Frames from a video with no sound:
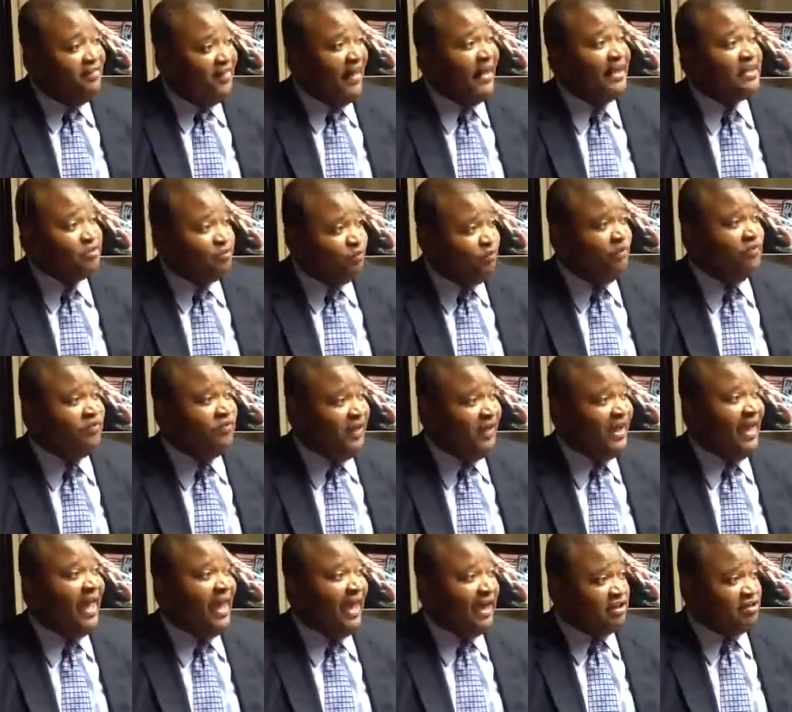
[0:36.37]
that's what
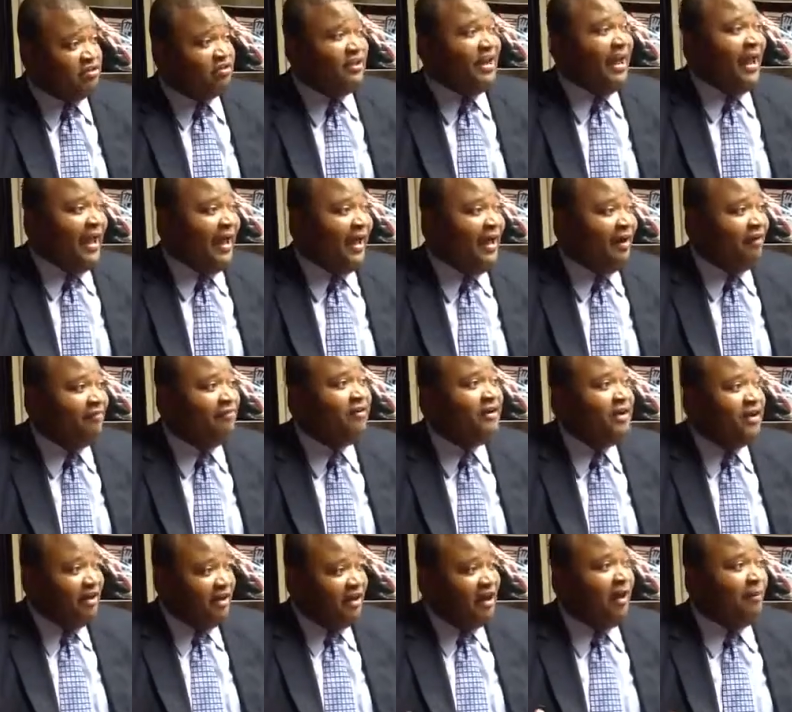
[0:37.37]
they actually have
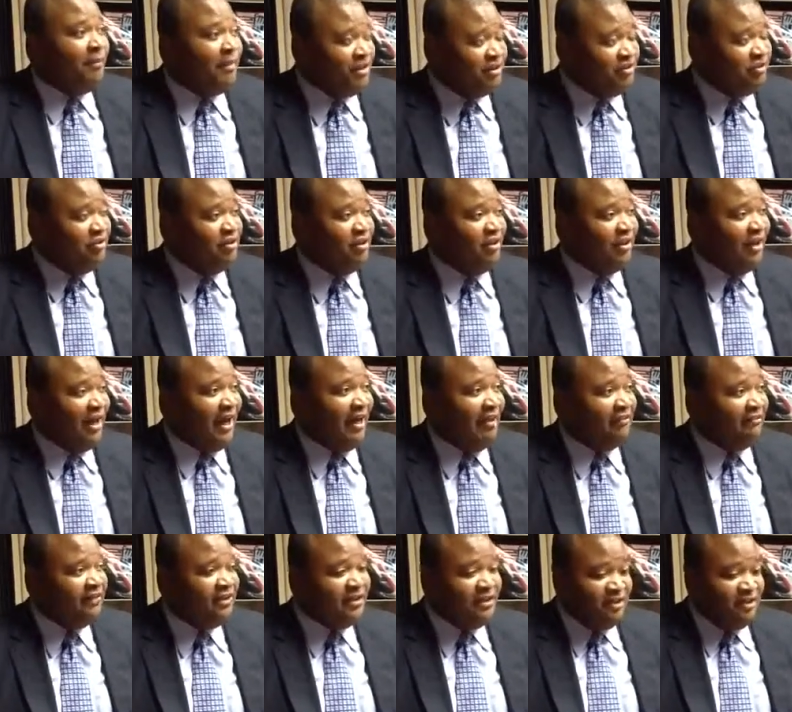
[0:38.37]
coming to their life.